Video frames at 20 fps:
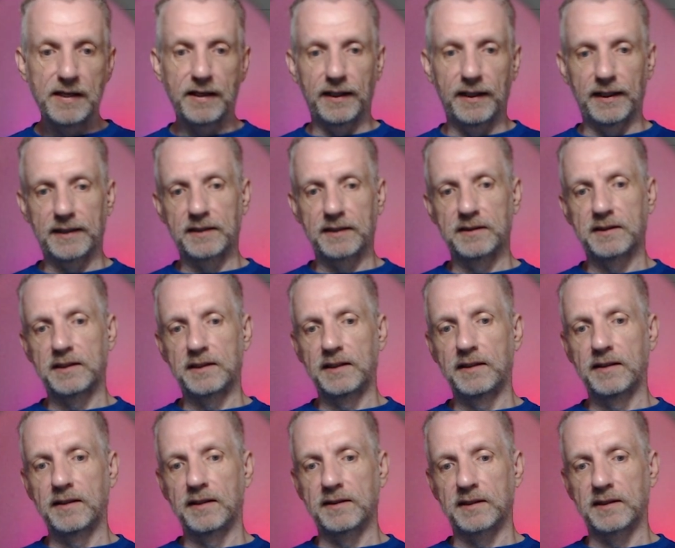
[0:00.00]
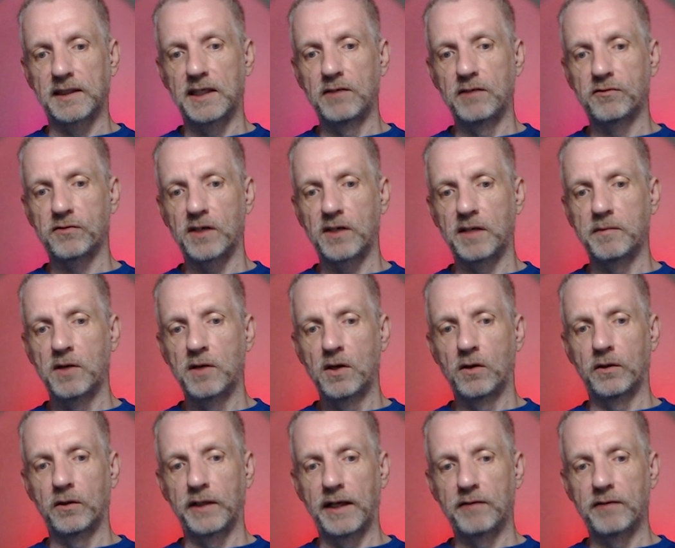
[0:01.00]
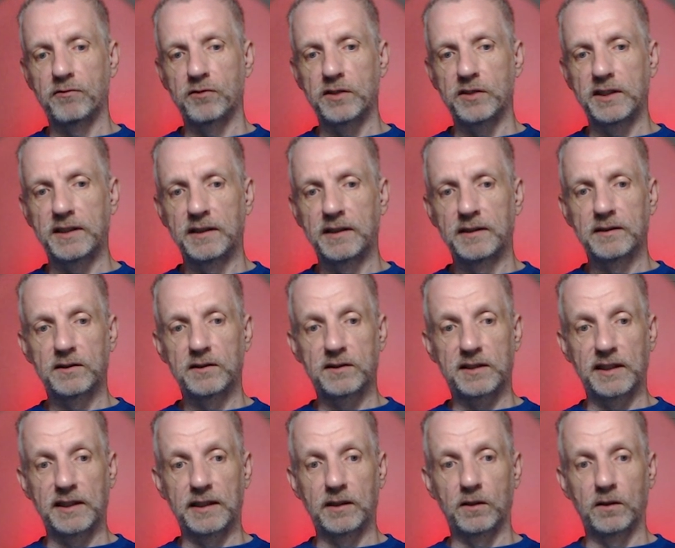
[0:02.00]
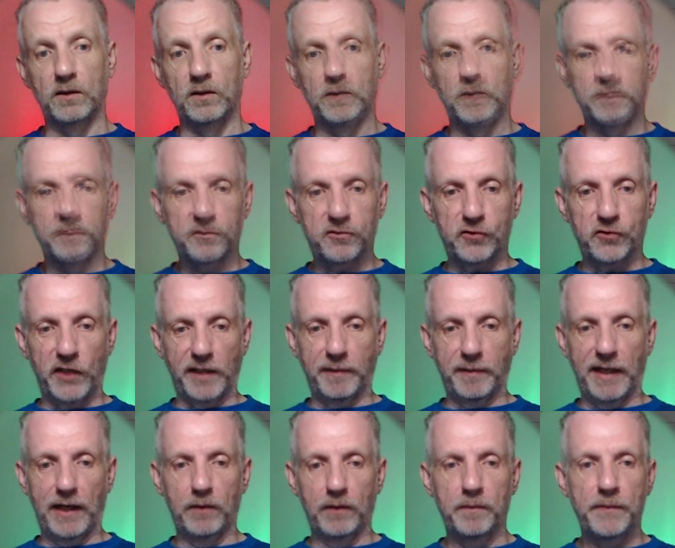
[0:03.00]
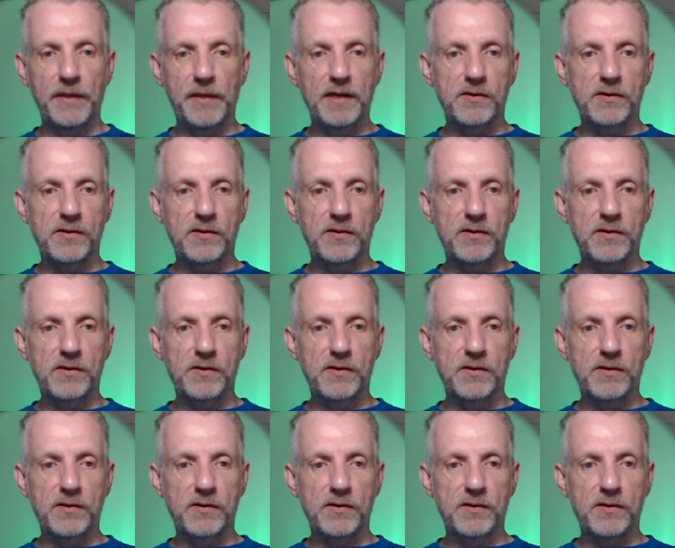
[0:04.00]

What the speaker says: And I can see there's a keyframe on every single frame now.